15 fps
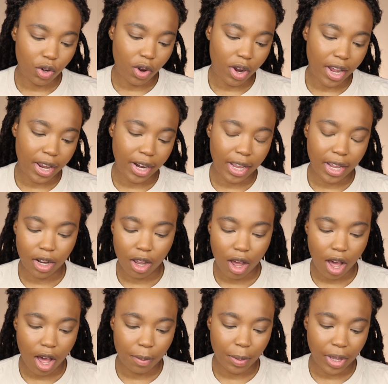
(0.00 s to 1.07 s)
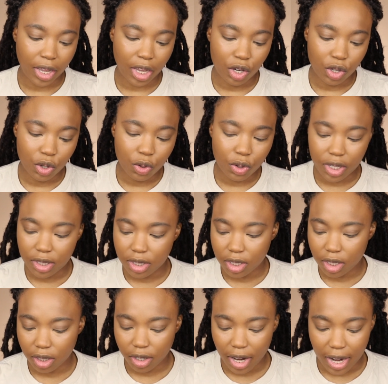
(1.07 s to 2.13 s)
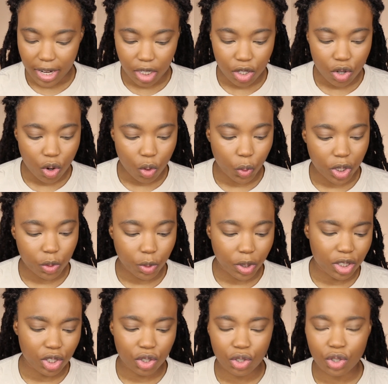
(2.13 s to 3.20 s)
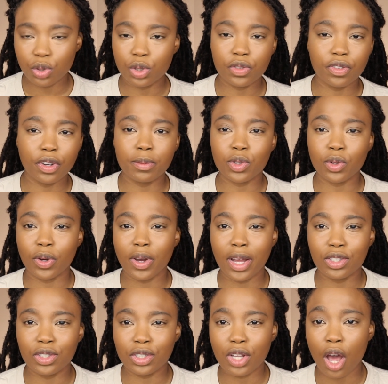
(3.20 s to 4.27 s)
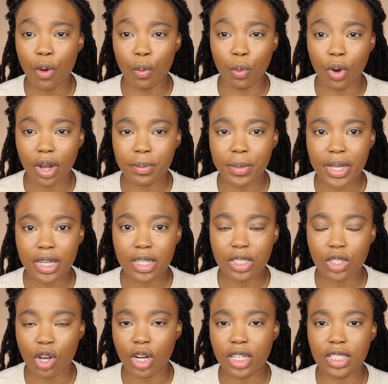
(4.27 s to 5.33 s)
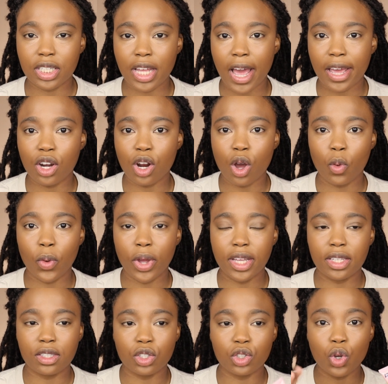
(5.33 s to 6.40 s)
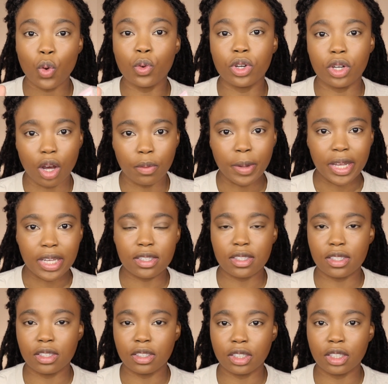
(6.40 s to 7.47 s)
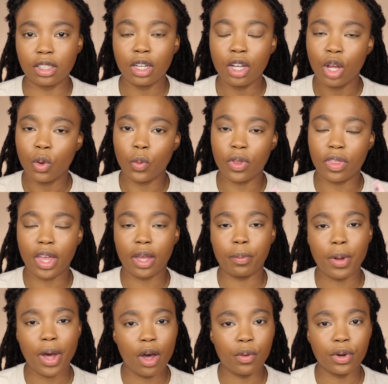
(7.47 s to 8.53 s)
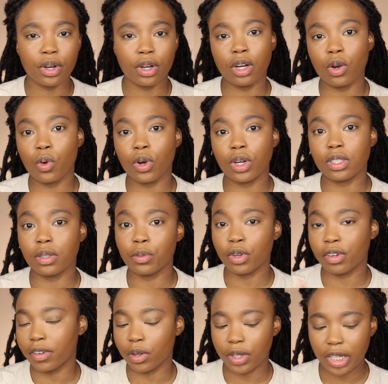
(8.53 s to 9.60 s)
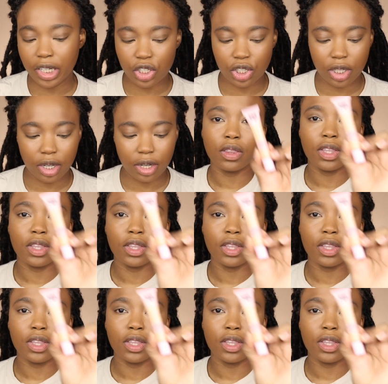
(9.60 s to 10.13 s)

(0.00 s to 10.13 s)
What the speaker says: go ahead and cop a nude concealer. I didn't know which one to choose from, so I just got one because honestly, I can always tone down my concealer with like powder or some more foundation.